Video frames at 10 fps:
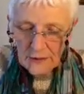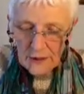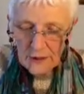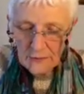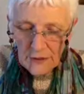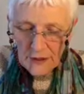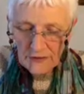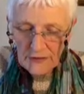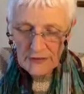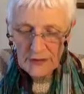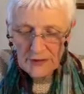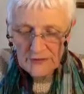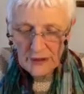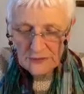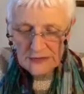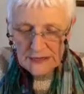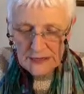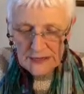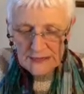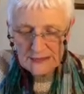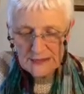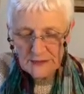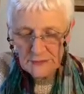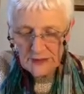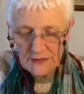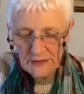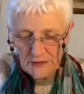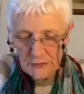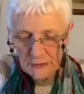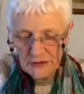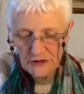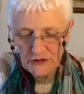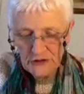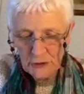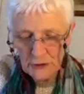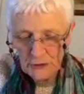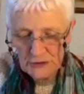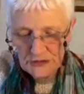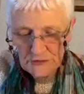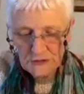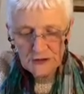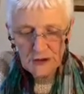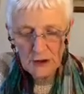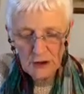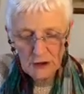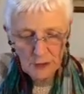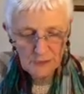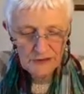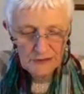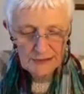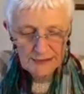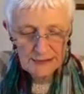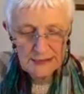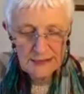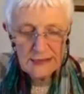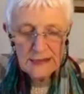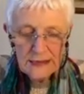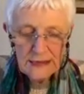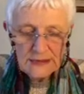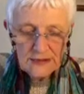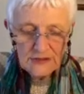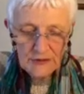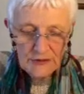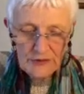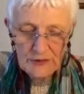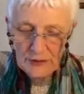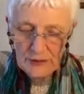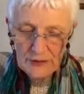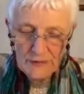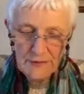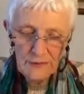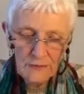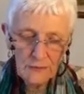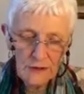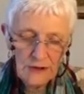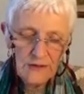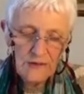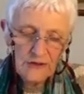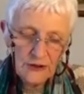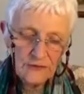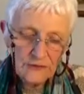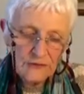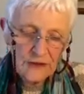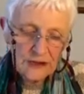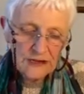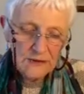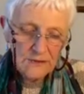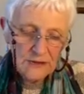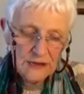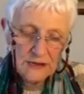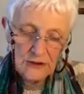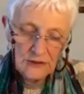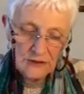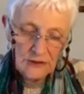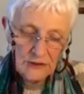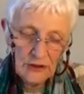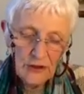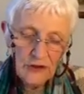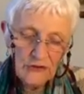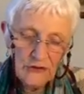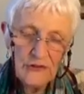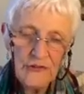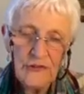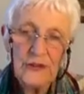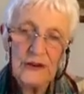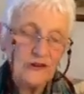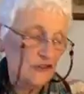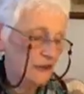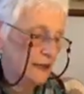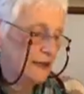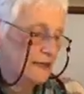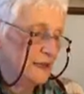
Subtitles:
Patience, accept delays. The reasons may be to show you different options. And the trust reads, children find everything in nothing. Trust your inner child.